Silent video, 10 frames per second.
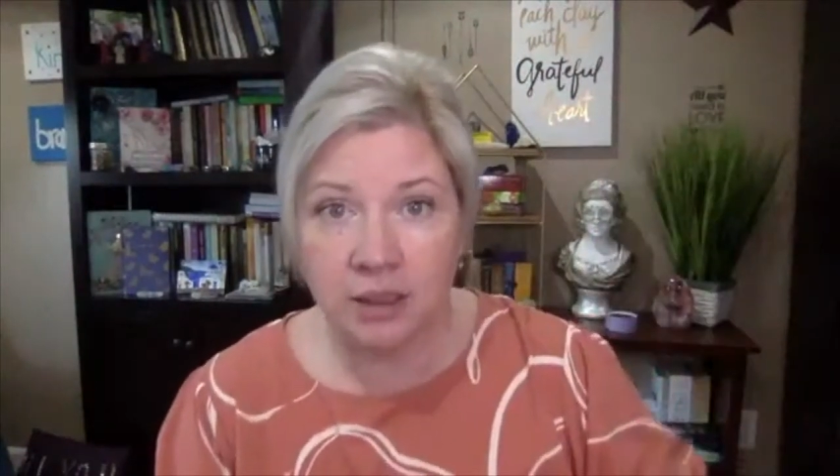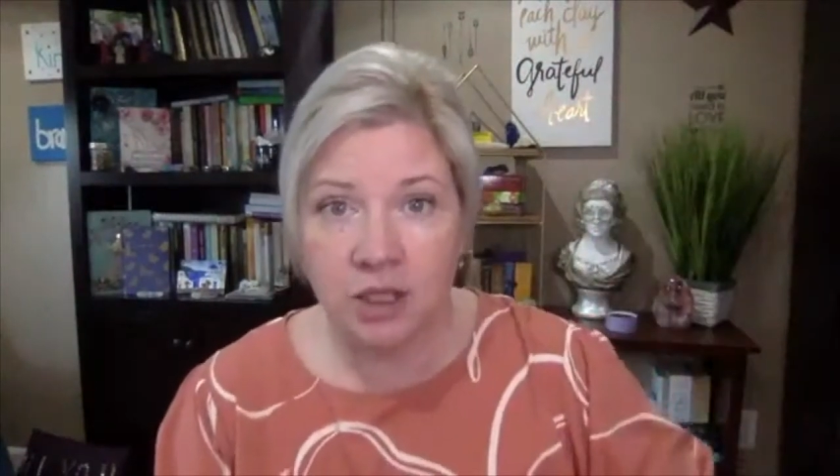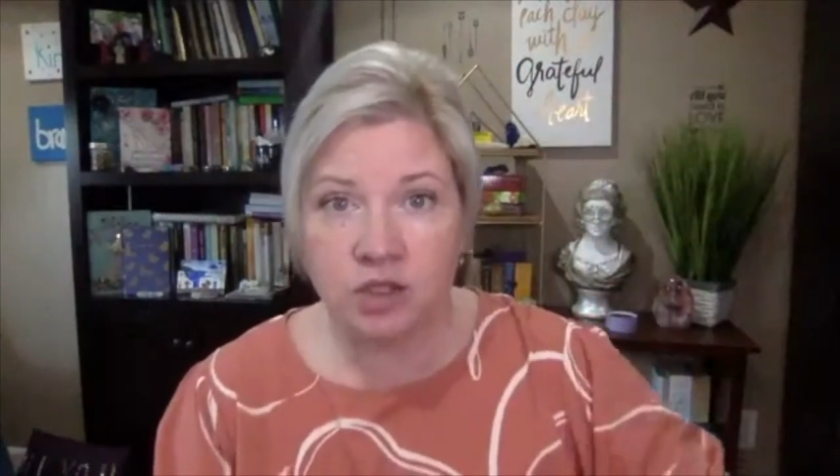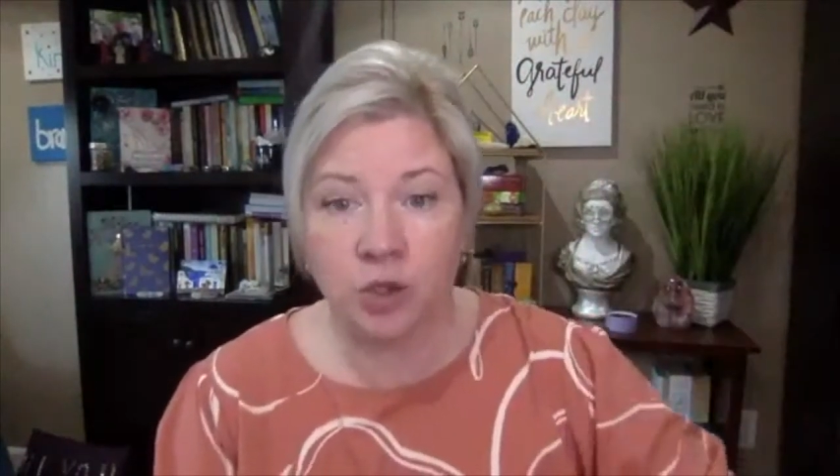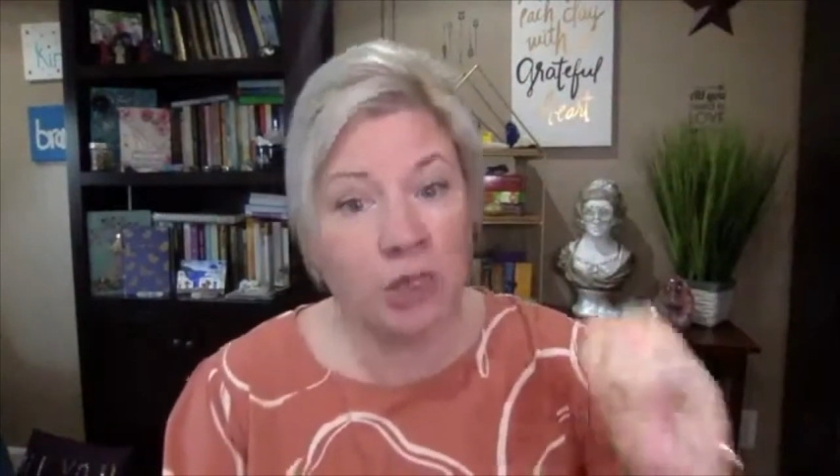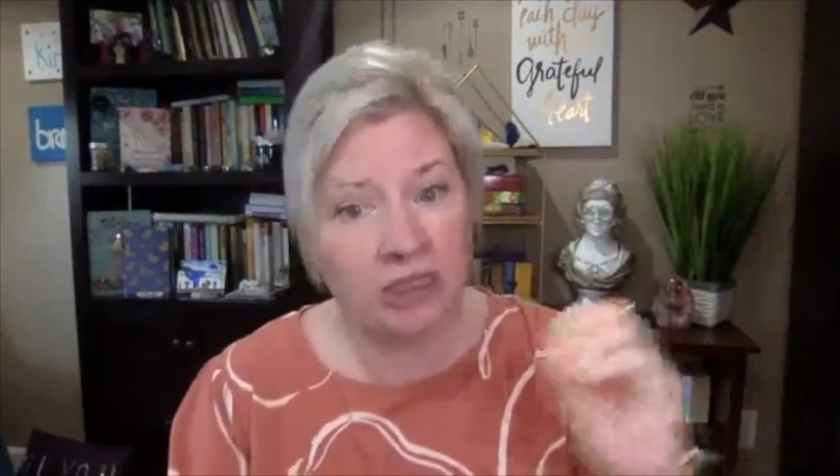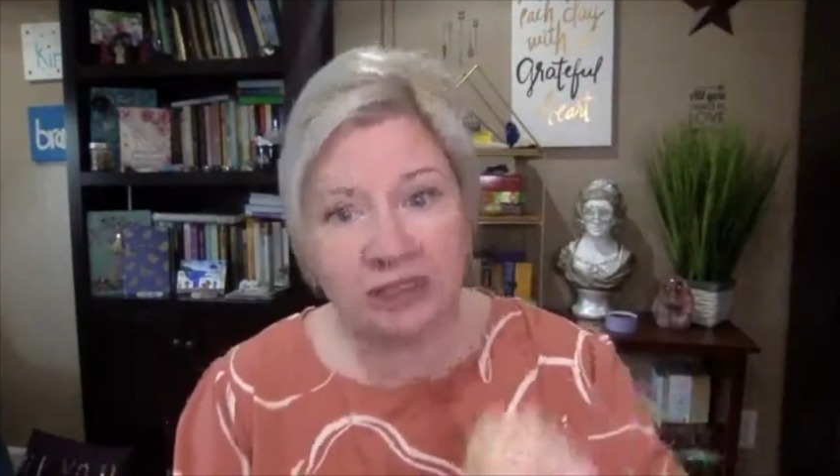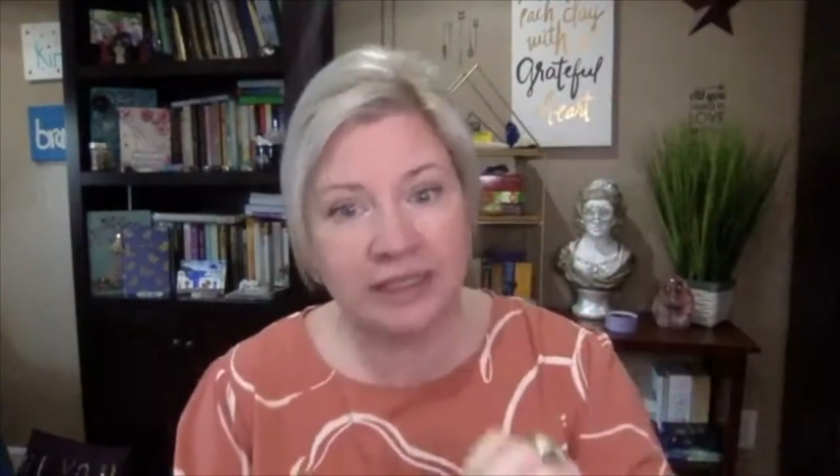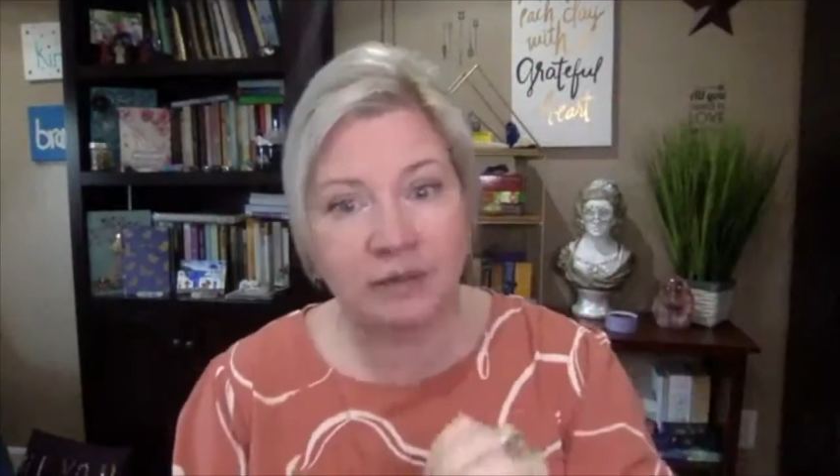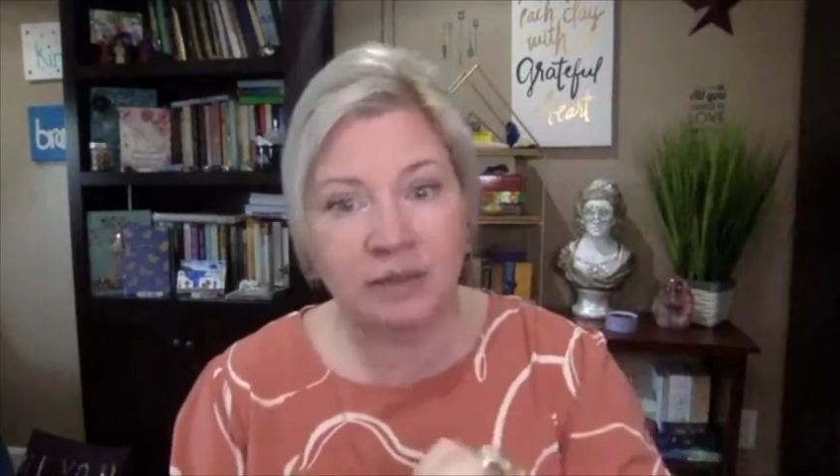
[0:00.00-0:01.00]
So
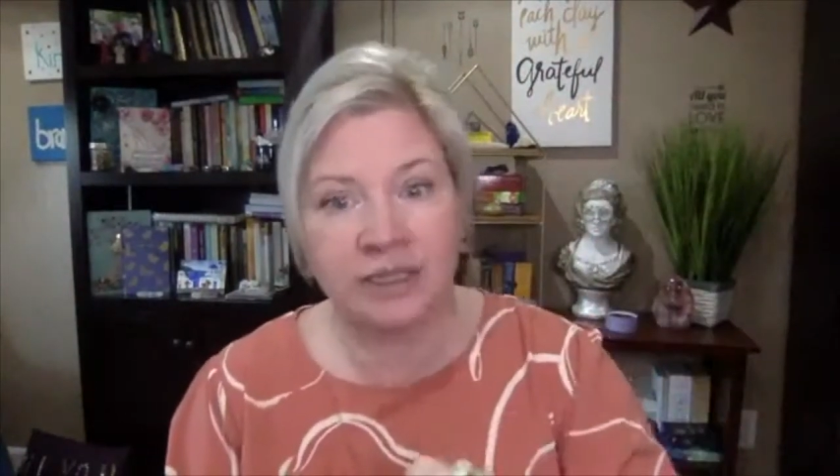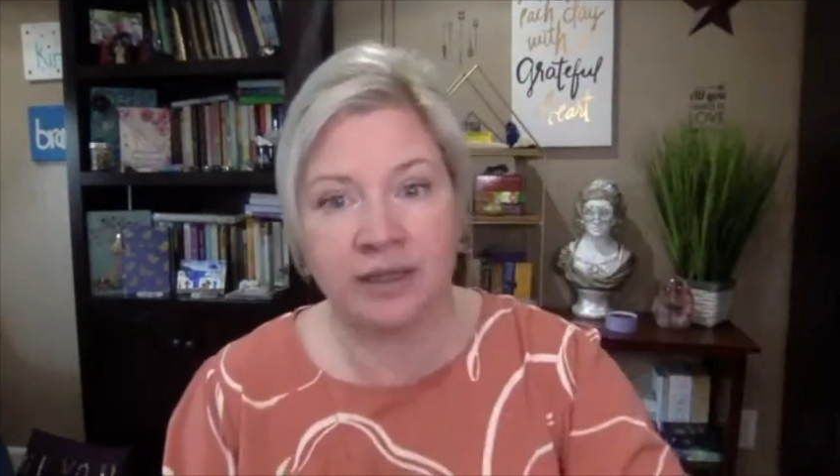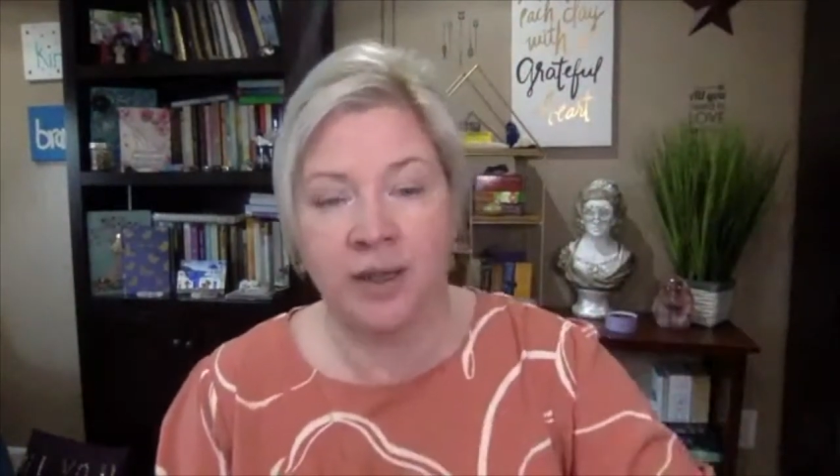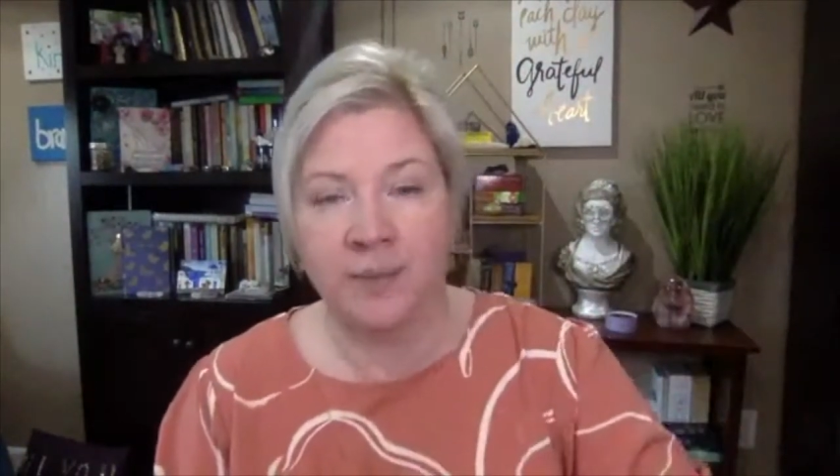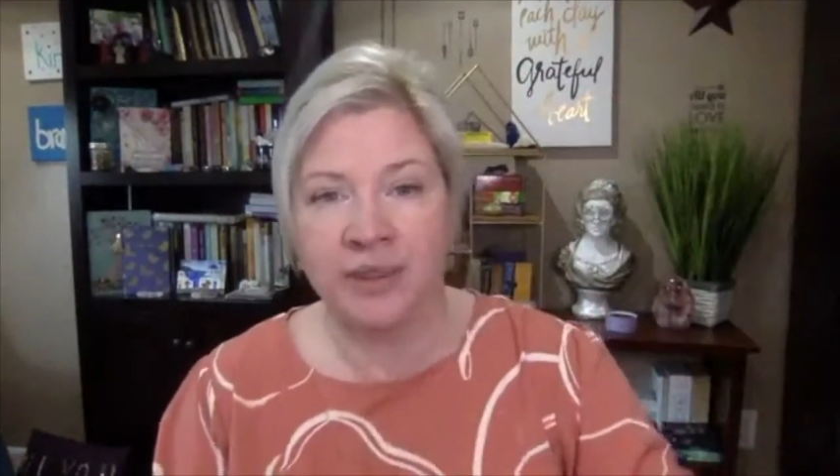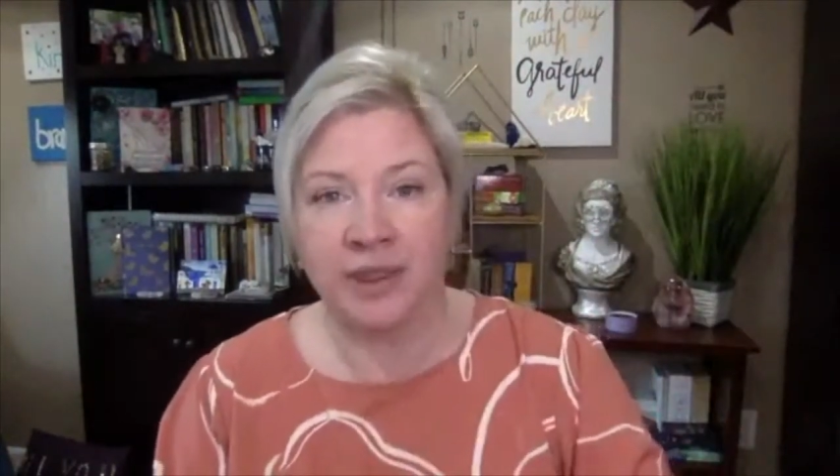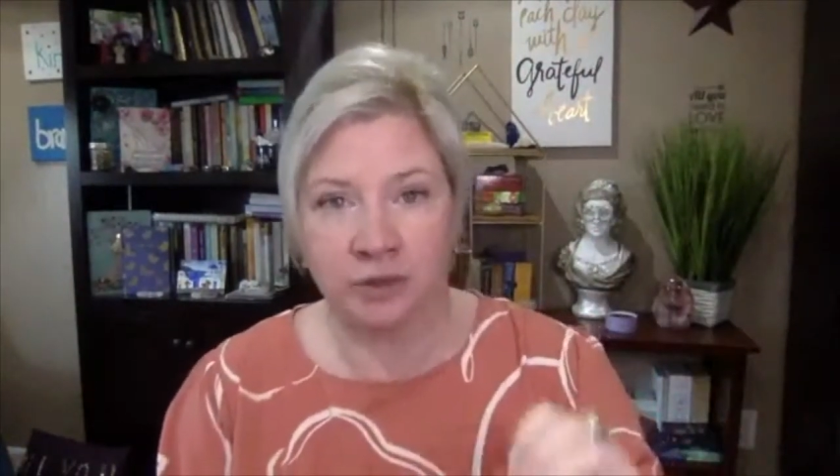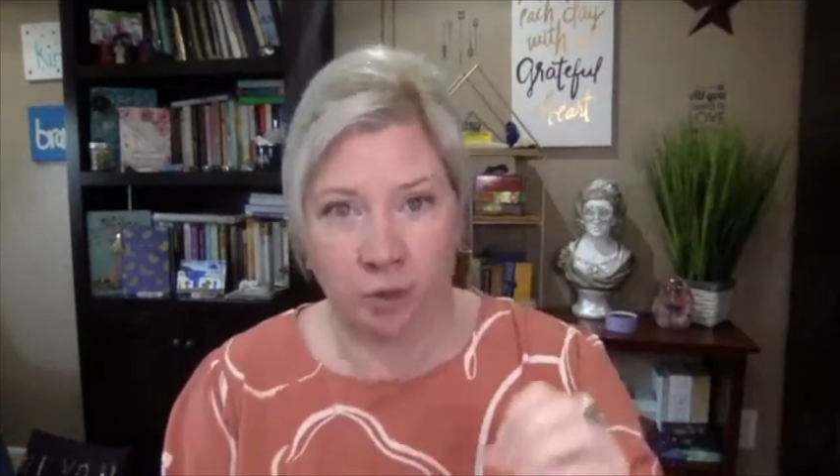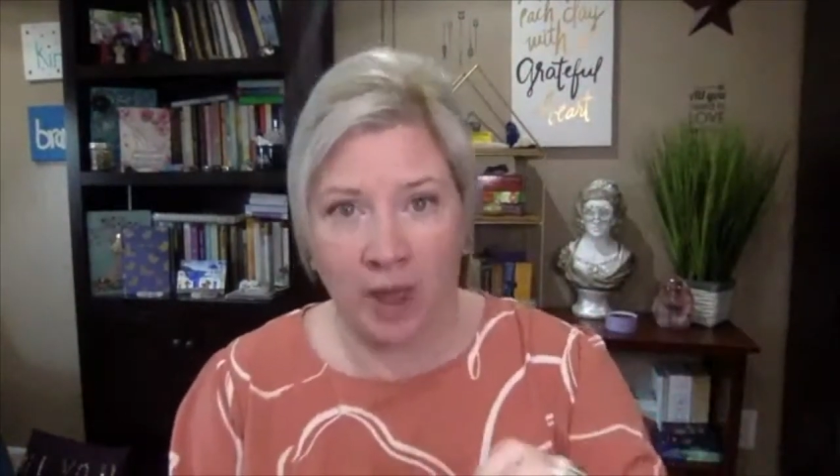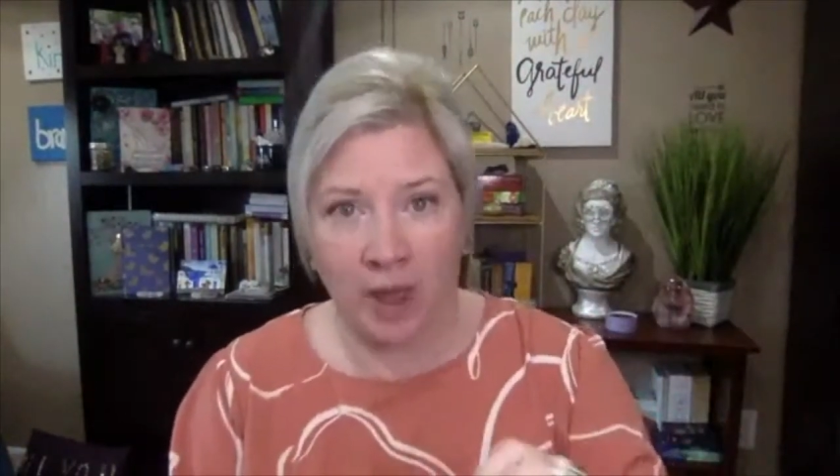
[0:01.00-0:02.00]
clearly, there's
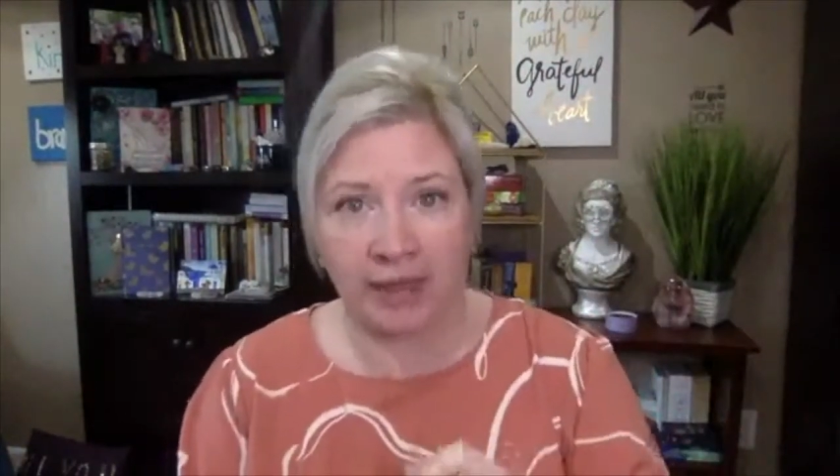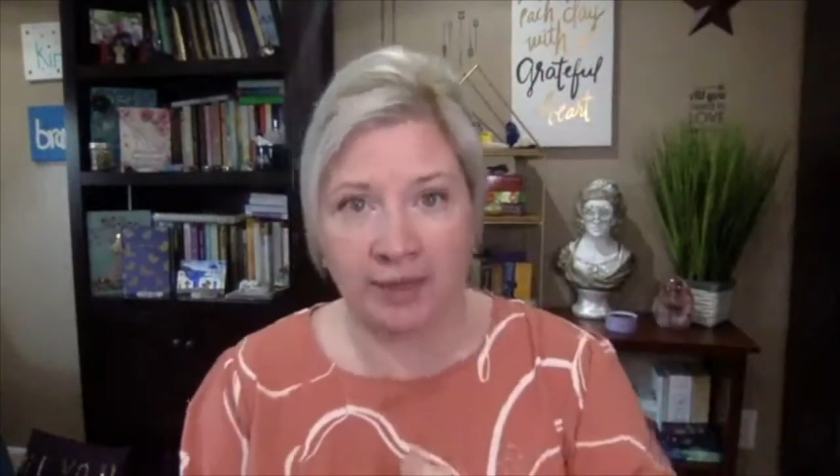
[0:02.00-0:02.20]
a way.